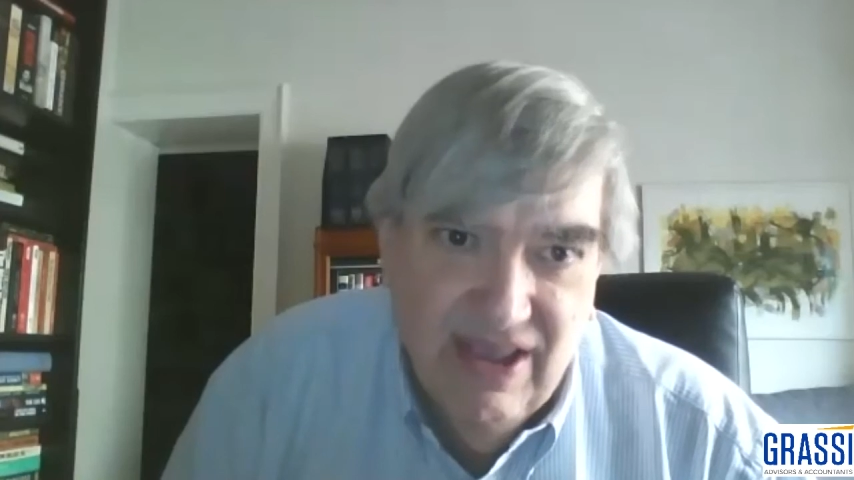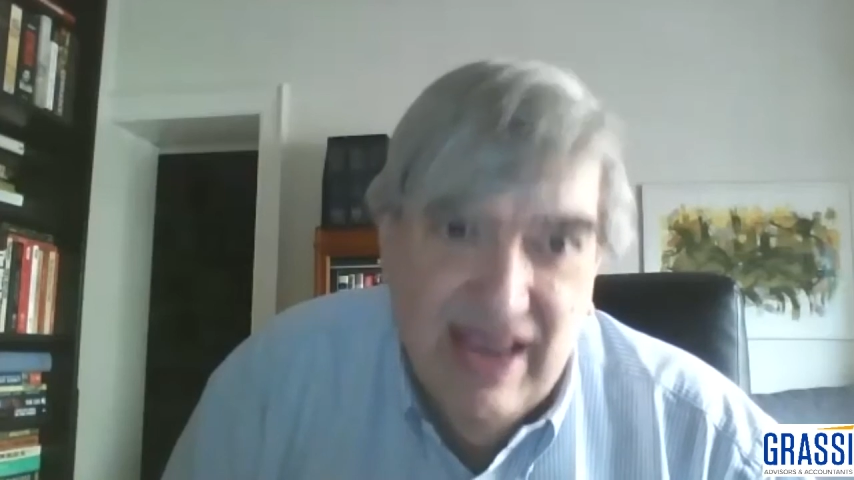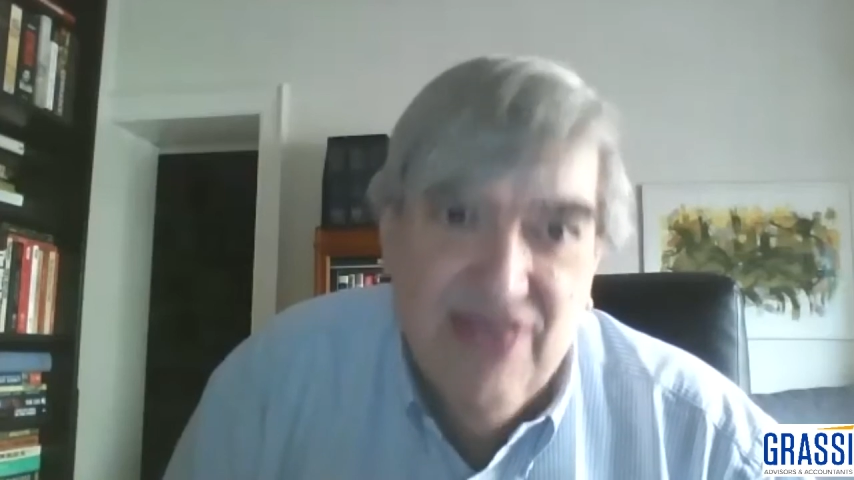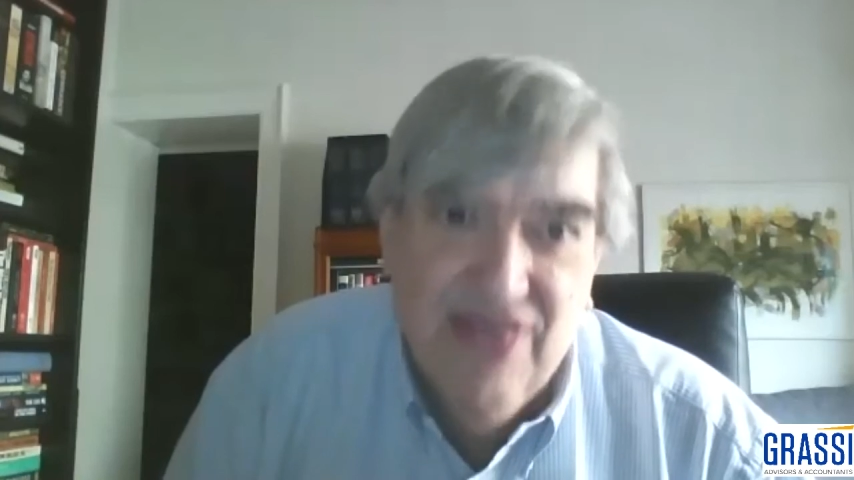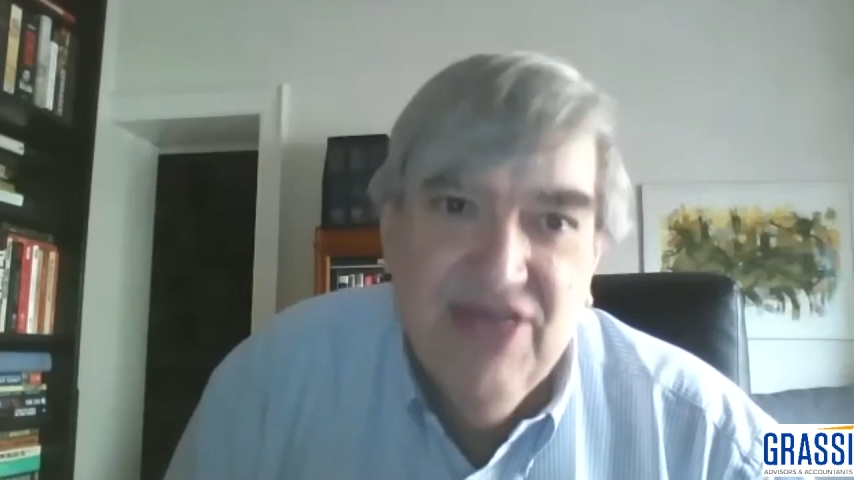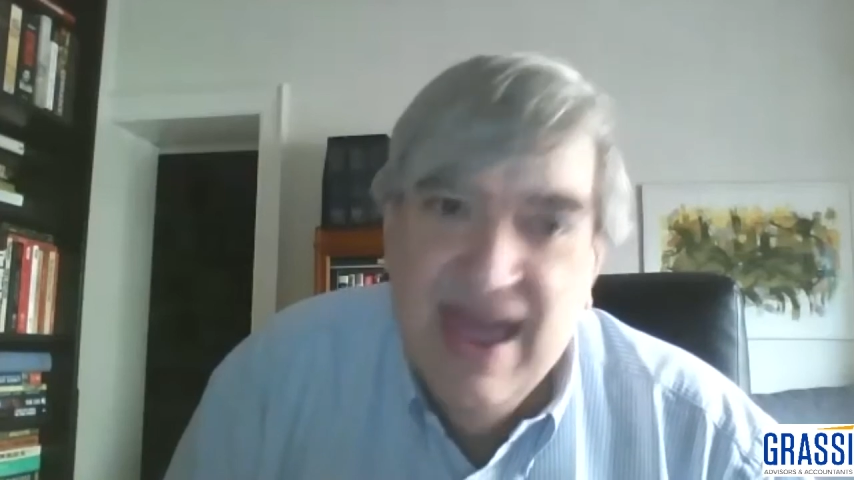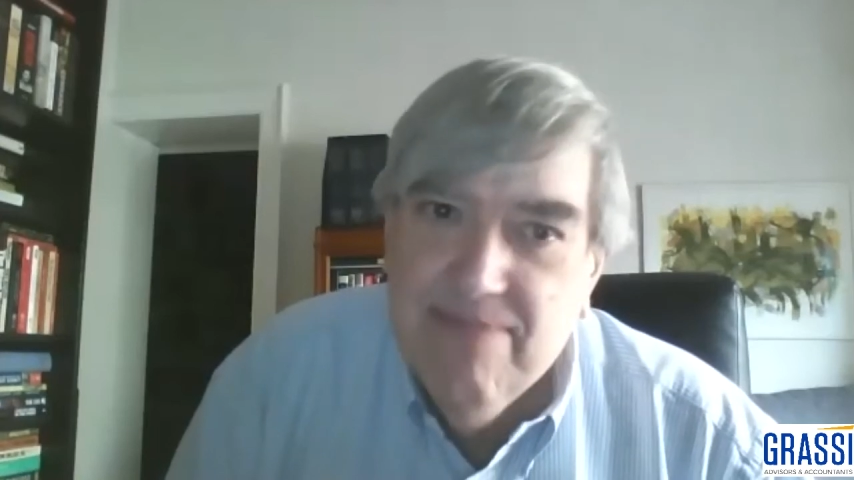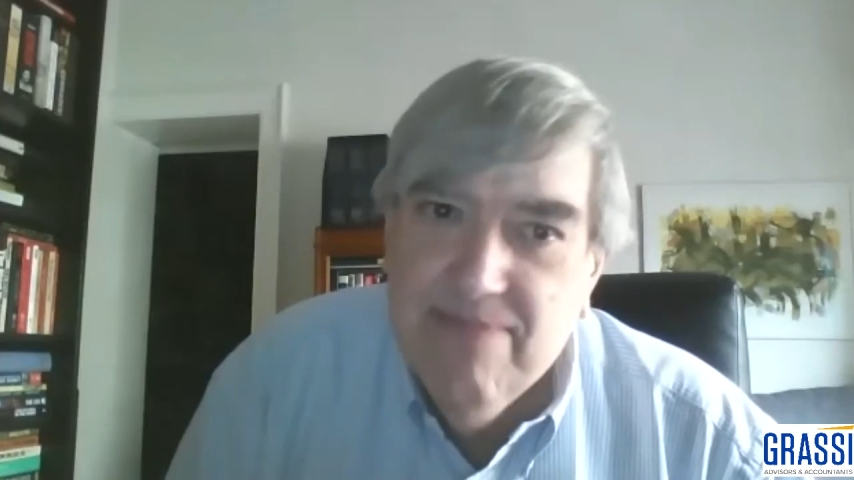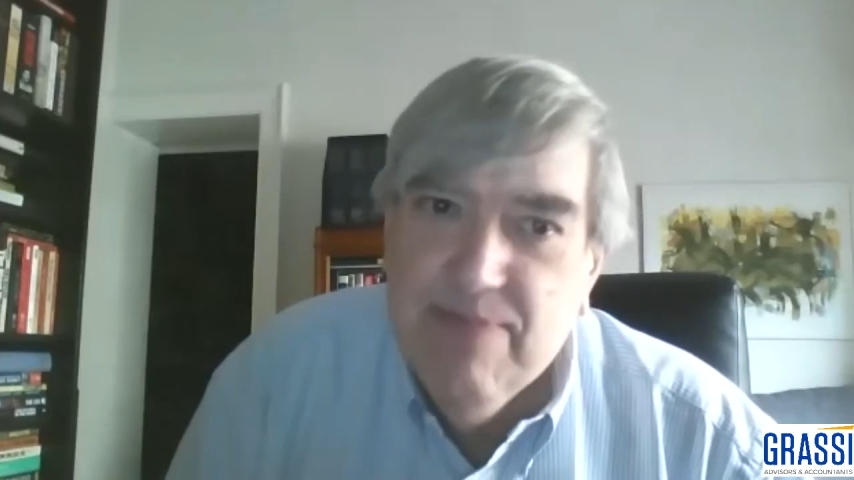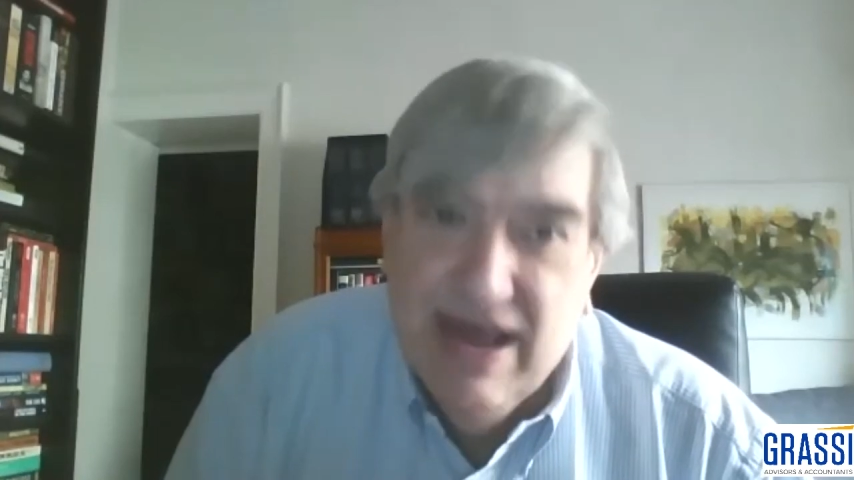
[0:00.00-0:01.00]
They
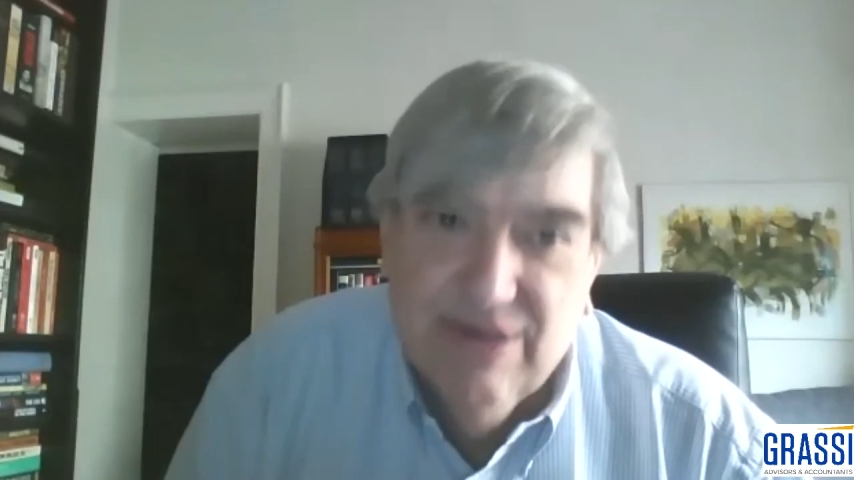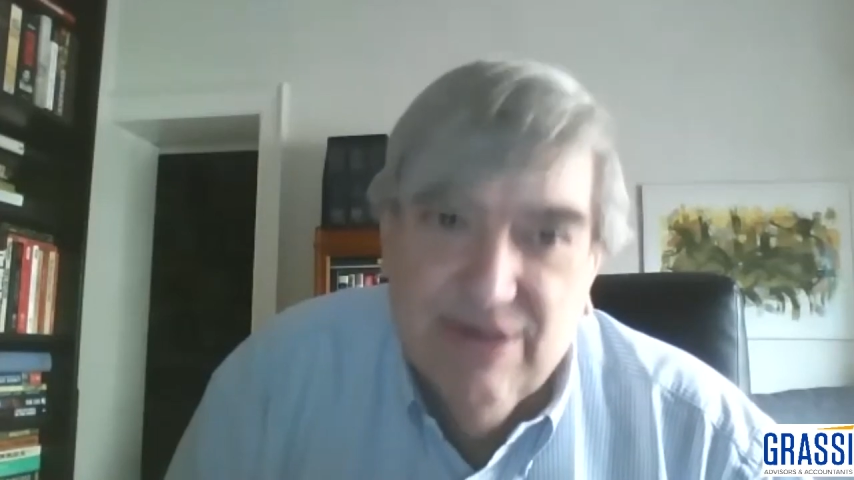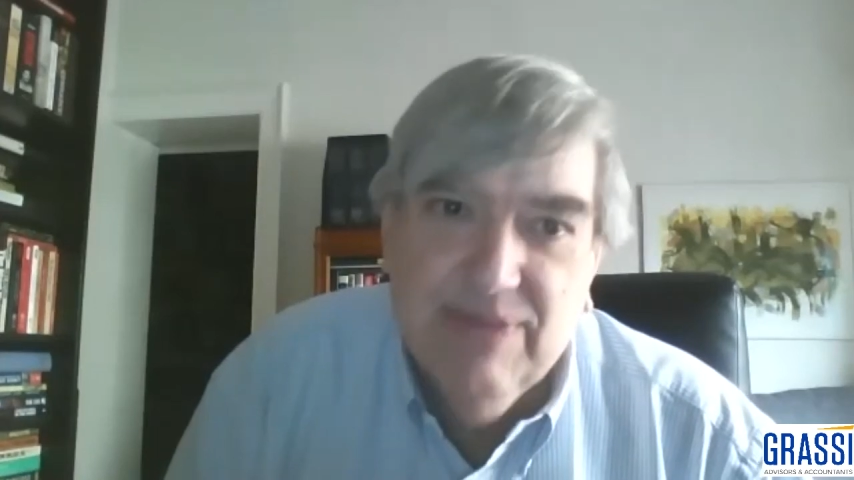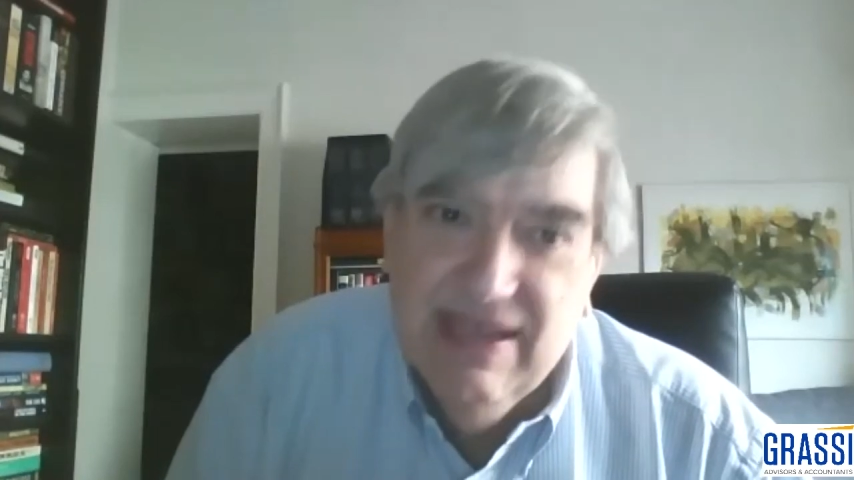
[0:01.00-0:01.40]
better be